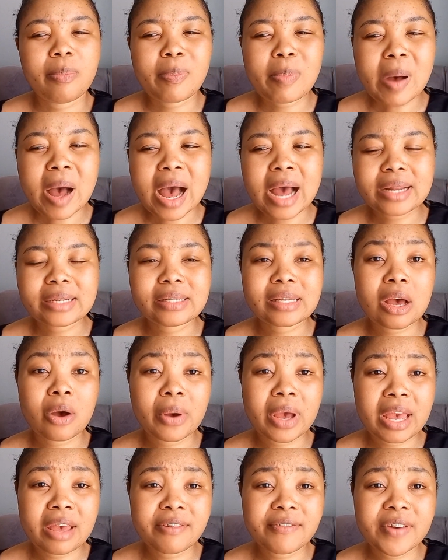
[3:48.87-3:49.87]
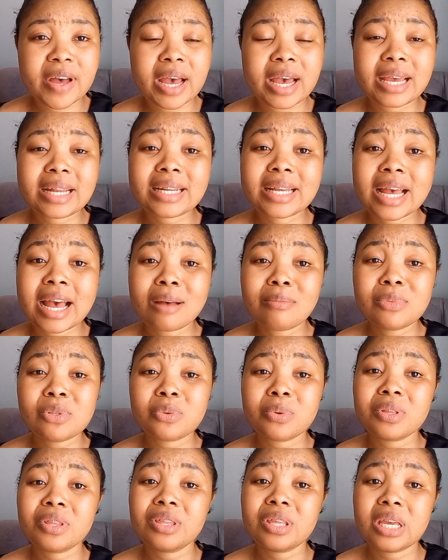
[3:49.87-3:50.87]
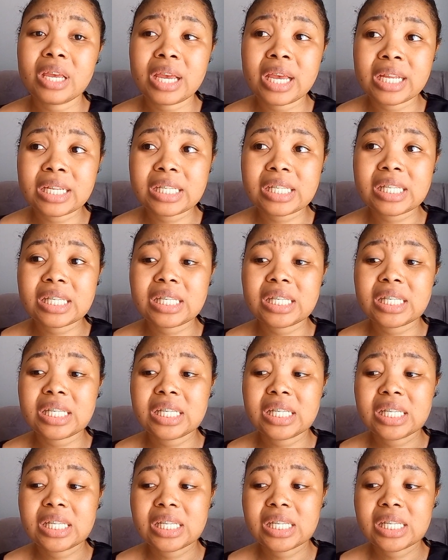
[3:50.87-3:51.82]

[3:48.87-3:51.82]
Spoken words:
But however, it comes with its,